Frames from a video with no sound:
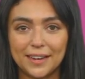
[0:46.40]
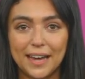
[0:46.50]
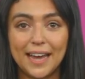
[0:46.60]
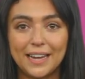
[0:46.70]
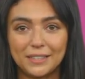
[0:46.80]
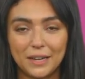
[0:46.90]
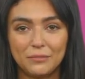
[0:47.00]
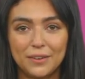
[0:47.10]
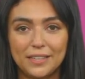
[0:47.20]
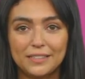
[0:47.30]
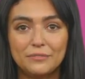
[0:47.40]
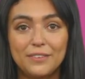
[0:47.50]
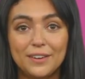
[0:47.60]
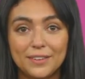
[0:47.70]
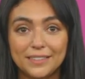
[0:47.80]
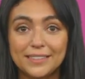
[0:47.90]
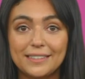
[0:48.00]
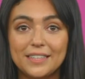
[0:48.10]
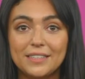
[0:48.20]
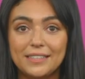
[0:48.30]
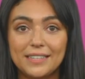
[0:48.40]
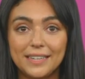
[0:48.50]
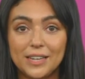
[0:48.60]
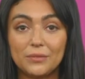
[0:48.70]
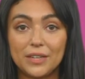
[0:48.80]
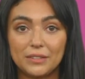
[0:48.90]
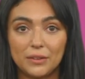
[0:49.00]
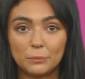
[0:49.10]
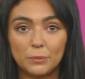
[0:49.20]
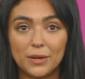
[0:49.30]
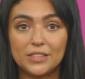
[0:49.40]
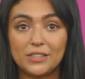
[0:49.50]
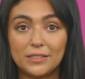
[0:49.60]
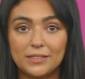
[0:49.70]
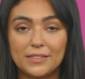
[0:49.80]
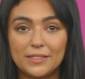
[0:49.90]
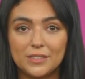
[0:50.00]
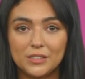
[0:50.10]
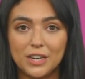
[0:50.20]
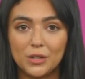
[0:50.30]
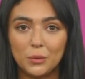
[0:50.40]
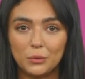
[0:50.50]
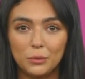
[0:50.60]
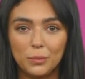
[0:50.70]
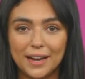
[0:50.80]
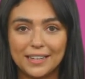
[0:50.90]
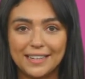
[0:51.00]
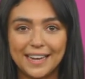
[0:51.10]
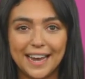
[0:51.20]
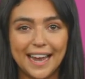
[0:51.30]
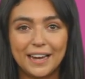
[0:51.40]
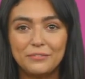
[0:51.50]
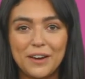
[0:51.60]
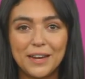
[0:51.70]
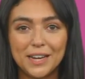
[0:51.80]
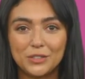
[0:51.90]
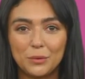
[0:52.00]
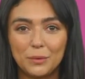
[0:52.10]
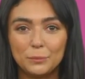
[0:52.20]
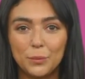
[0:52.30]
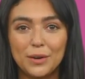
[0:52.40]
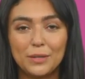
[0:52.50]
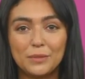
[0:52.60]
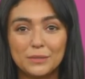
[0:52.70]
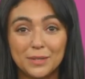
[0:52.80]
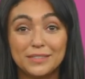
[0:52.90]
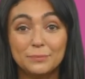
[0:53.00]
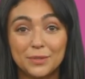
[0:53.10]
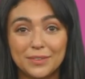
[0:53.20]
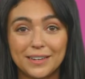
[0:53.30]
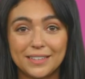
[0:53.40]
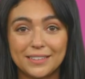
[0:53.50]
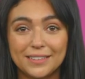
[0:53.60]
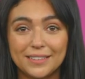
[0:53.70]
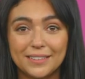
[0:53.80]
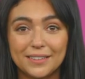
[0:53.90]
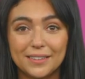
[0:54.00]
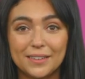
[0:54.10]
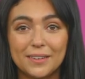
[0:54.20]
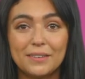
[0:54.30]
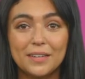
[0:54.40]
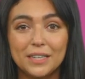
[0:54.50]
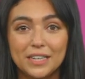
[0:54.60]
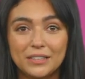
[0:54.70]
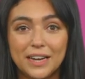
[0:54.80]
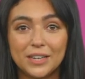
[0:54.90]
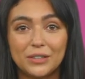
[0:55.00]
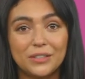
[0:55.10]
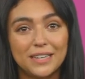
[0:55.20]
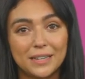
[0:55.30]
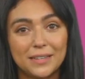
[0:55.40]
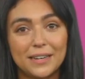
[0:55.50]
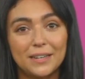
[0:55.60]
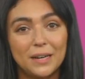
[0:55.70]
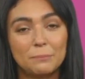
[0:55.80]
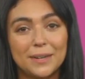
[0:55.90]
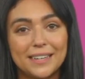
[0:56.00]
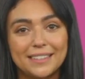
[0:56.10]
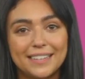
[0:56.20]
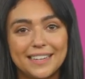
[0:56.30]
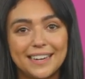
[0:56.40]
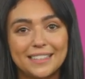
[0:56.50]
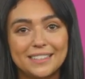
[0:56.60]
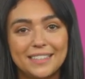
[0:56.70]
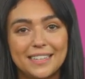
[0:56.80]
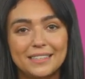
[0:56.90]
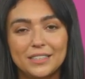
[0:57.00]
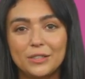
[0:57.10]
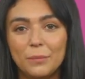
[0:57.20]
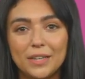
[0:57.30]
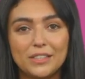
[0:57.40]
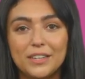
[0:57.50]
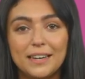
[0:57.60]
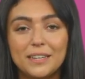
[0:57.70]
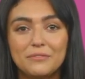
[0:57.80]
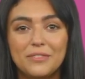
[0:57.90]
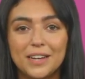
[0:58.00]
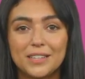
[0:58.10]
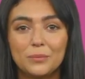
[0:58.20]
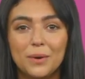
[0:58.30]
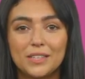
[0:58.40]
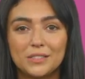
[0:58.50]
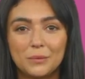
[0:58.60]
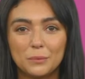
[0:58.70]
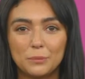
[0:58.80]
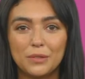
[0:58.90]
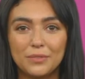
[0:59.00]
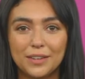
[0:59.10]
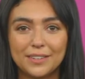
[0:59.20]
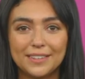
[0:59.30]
And governance affairs such as integrity of operations, shareholder rights, and financial reporting responsibilities. The key to understanding a company's ESG situation and finding ways to improve it